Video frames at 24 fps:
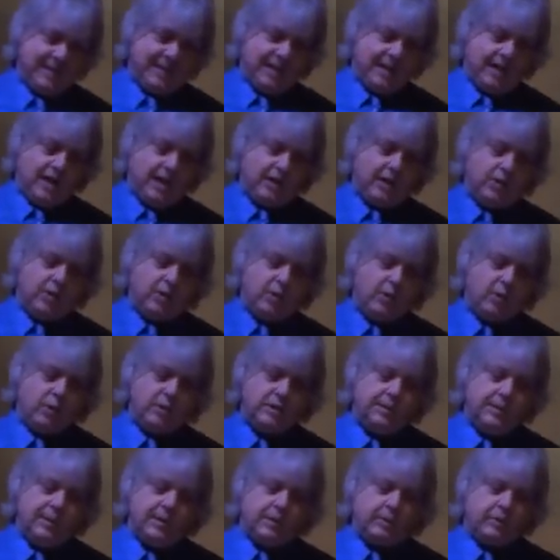Are you
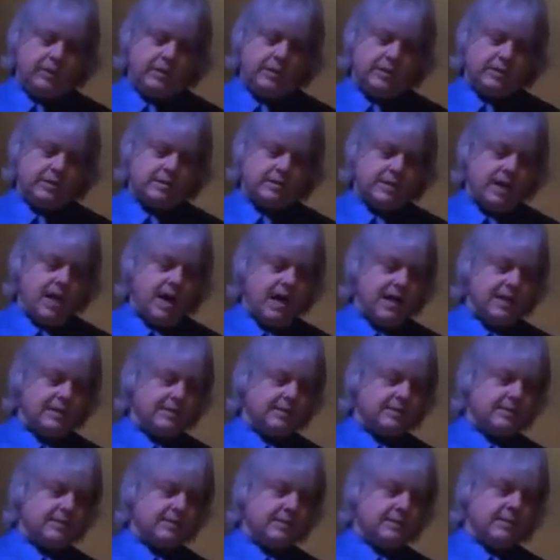going to be
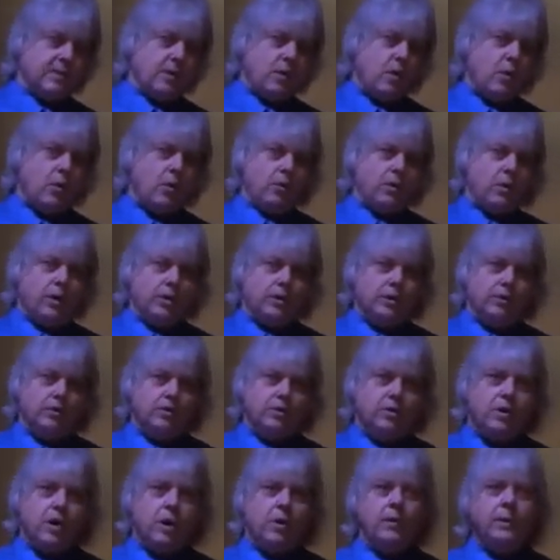criticized, or are you
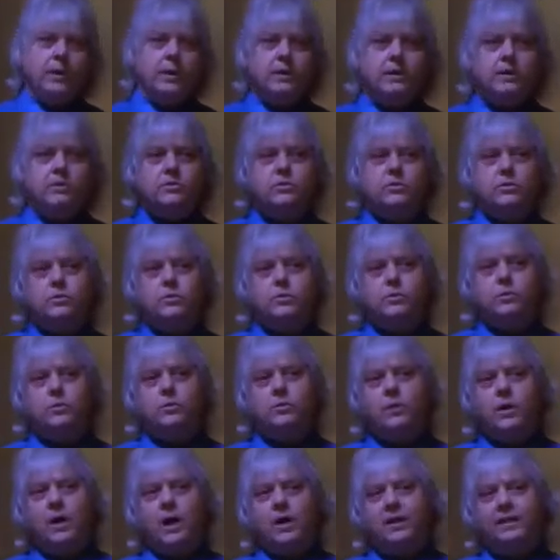going
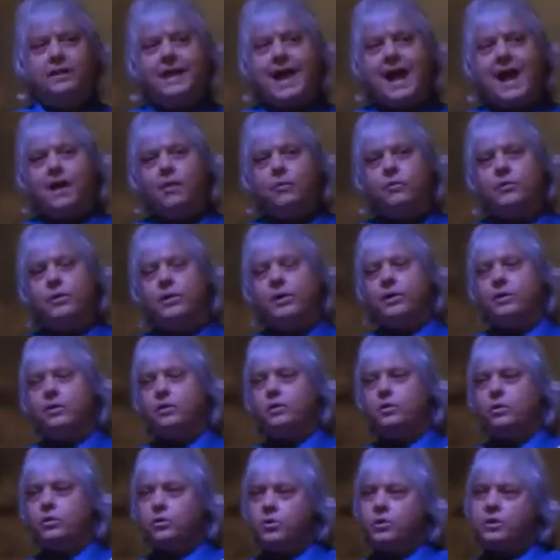to allow
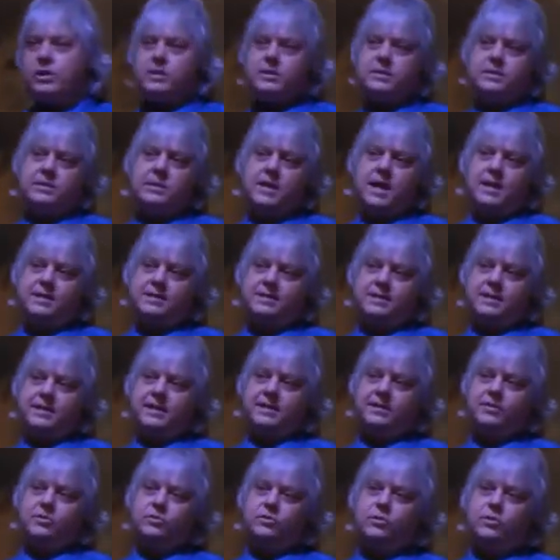their
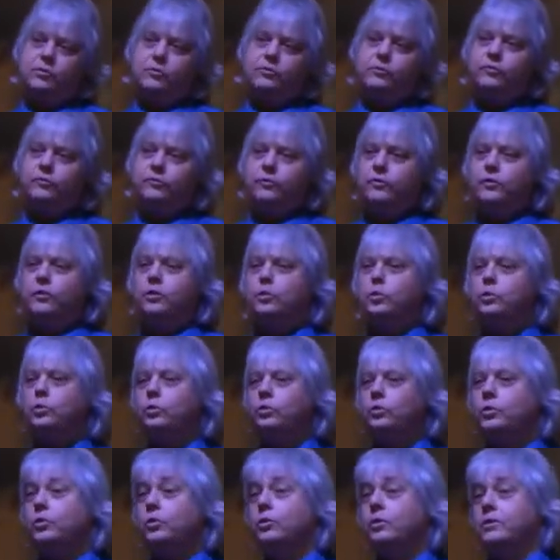criticizing to
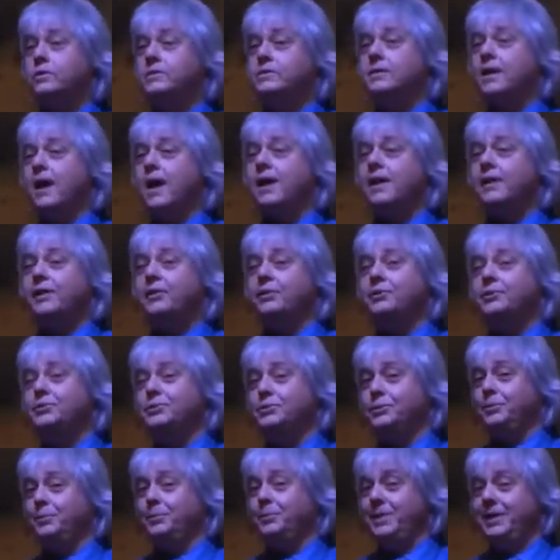fuel your desire
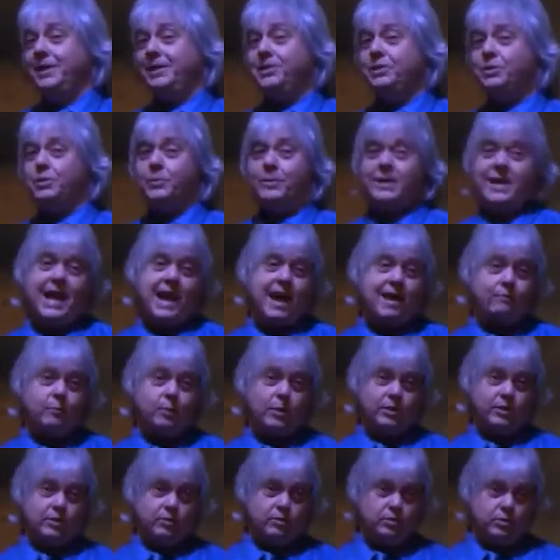to be, do, and have
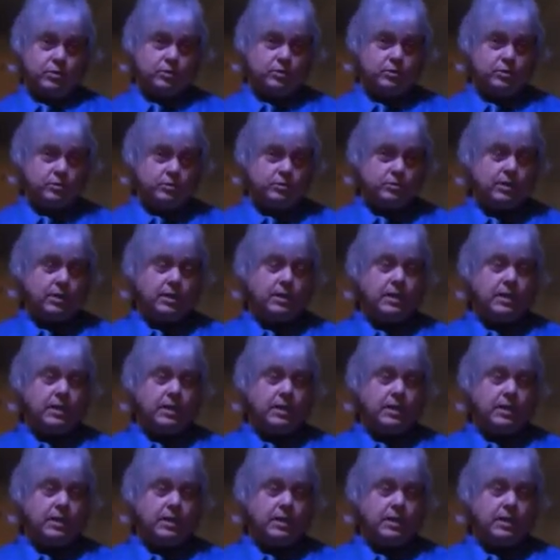what you choose?